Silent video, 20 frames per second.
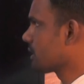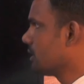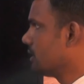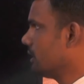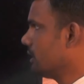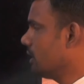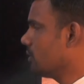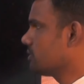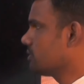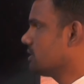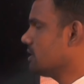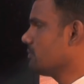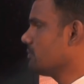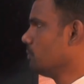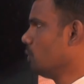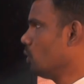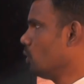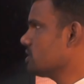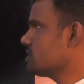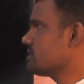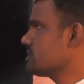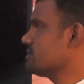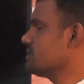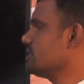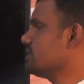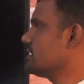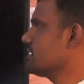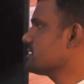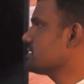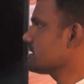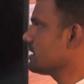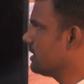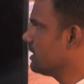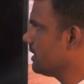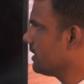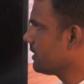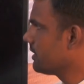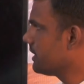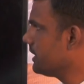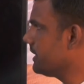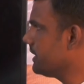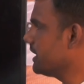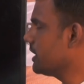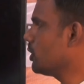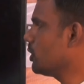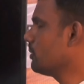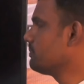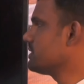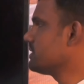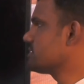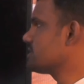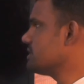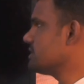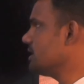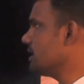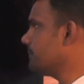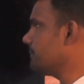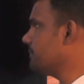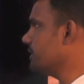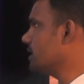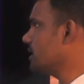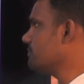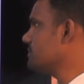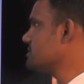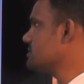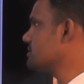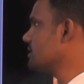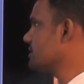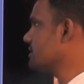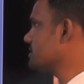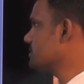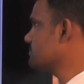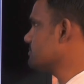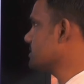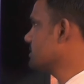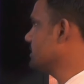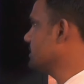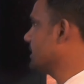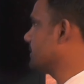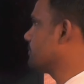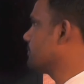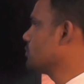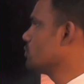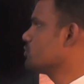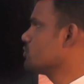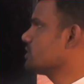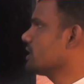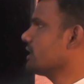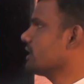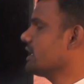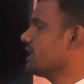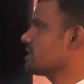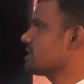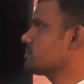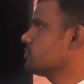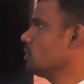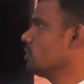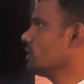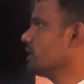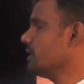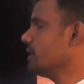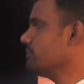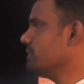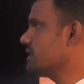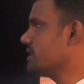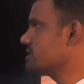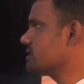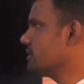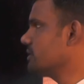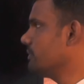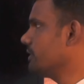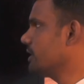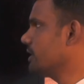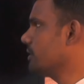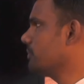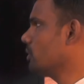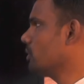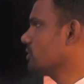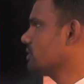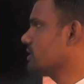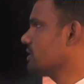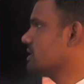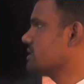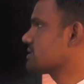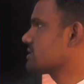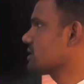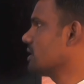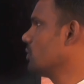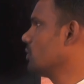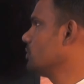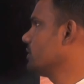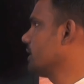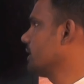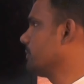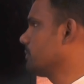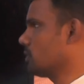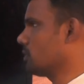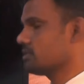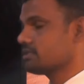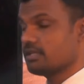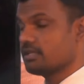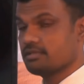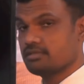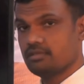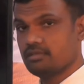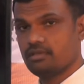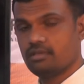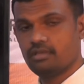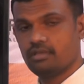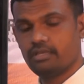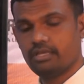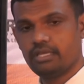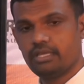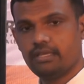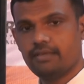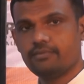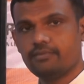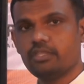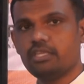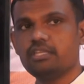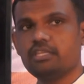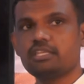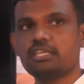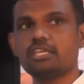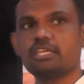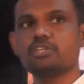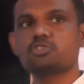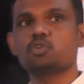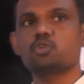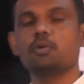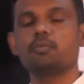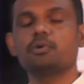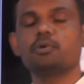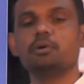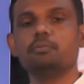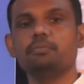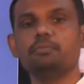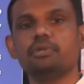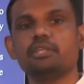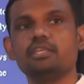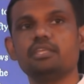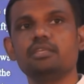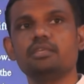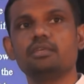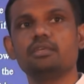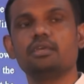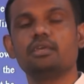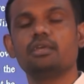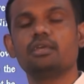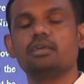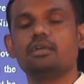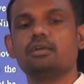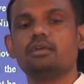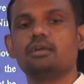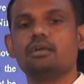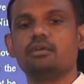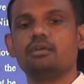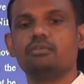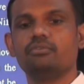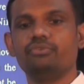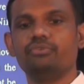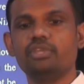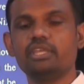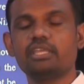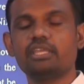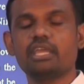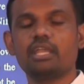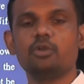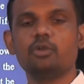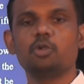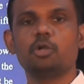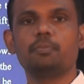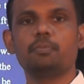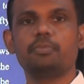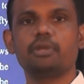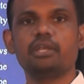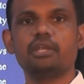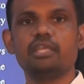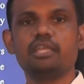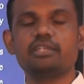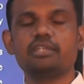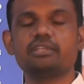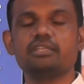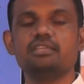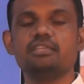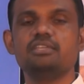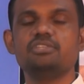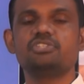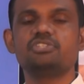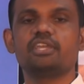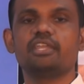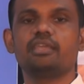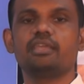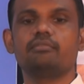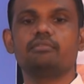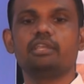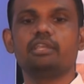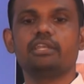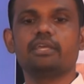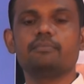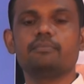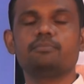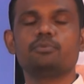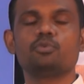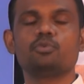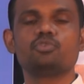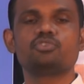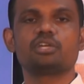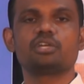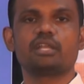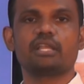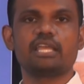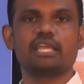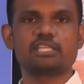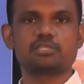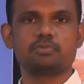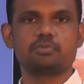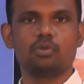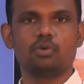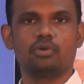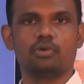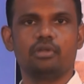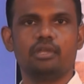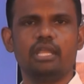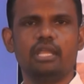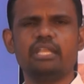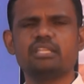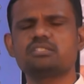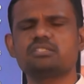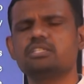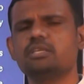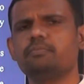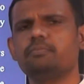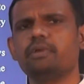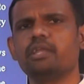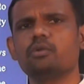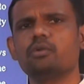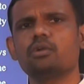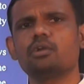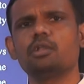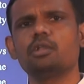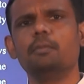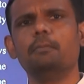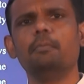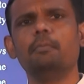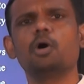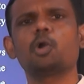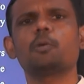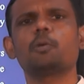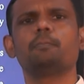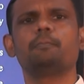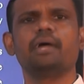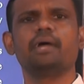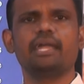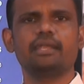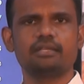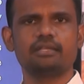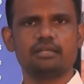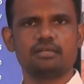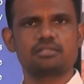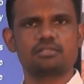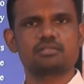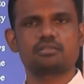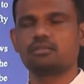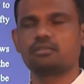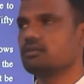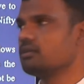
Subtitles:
the most serious critique of the CAPM is the assumption that future cash flow can be estimated for the discounted process. In case of company, we cannot predict each and every time future cash flow. It is depend on number of factors.